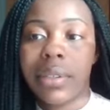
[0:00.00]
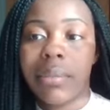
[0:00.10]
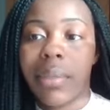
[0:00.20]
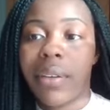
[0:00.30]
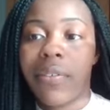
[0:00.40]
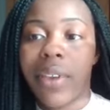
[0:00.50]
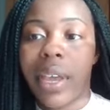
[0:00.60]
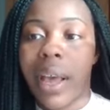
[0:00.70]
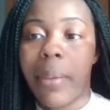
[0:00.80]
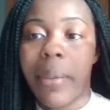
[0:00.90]
Matter of
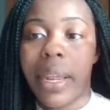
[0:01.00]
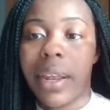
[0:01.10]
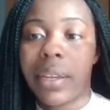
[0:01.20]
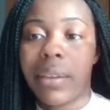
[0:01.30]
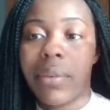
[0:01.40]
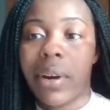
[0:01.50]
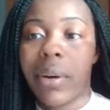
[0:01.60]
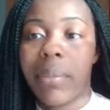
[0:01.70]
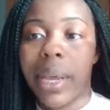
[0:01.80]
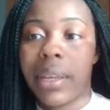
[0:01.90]
fact, I might not even call
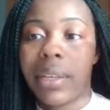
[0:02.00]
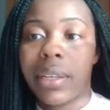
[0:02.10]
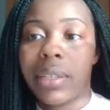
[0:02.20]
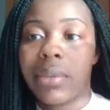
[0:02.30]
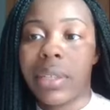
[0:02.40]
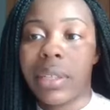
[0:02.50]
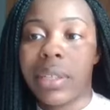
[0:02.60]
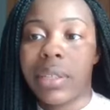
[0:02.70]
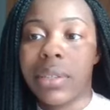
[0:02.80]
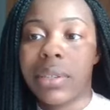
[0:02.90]
back. It is what it
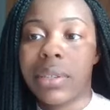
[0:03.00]
is.